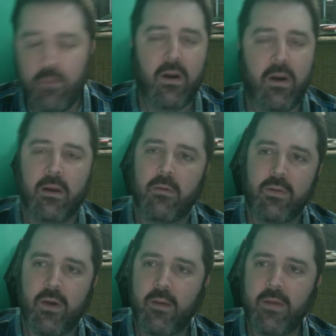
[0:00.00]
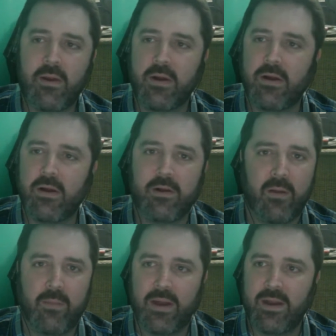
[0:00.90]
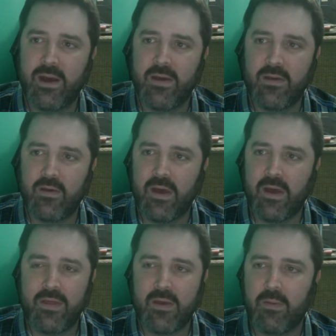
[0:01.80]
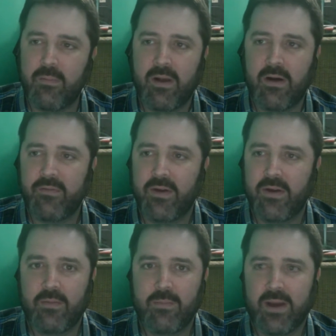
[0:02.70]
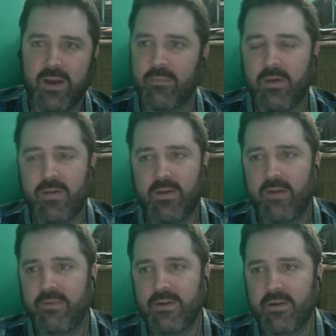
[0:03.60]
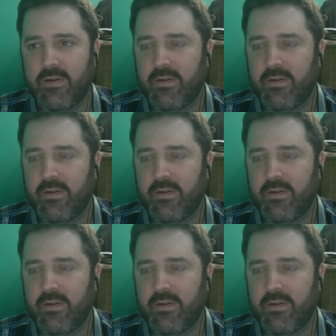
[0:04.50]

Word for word: to argue with you. I'm just going to clear out my desk, okay? I think it'd be better if I just packed up my stuff and just.